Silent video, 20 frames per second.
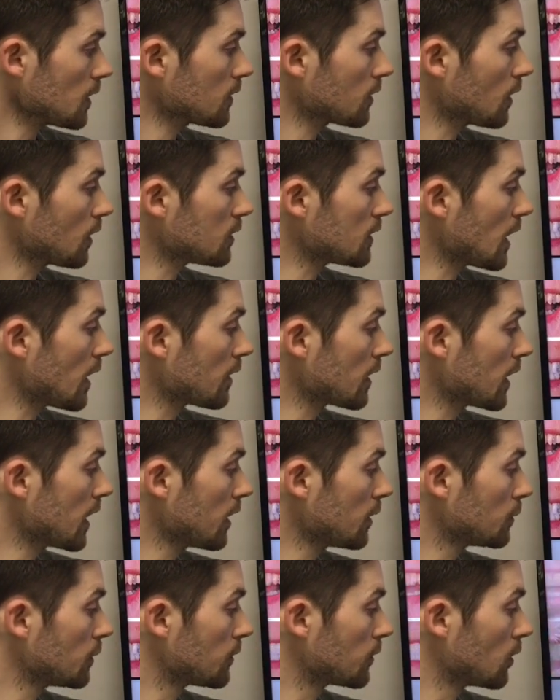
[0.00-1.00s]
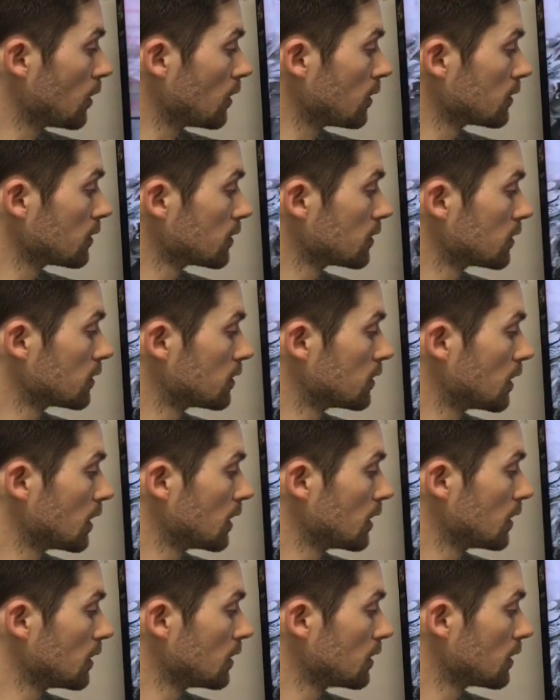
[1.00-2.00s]
So down here we've got
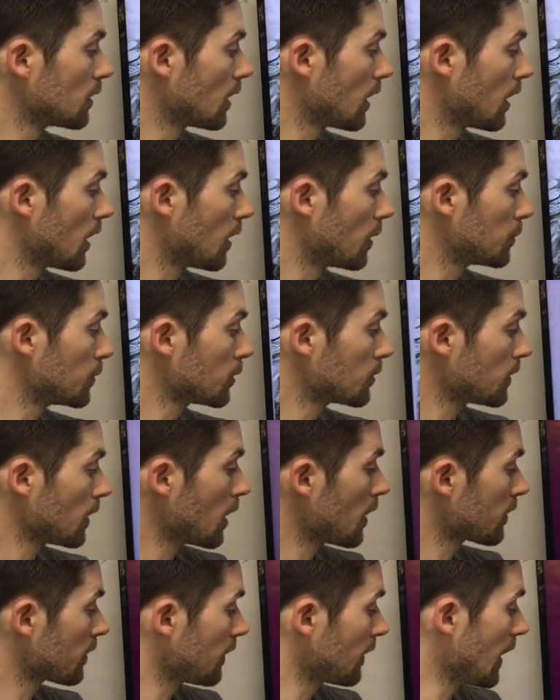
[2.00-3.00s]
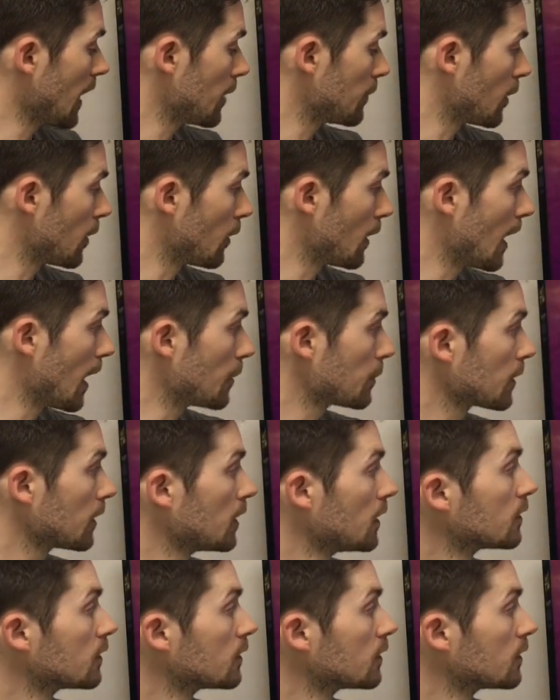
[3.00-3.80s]
the Beautiful Earth and the Atmo app.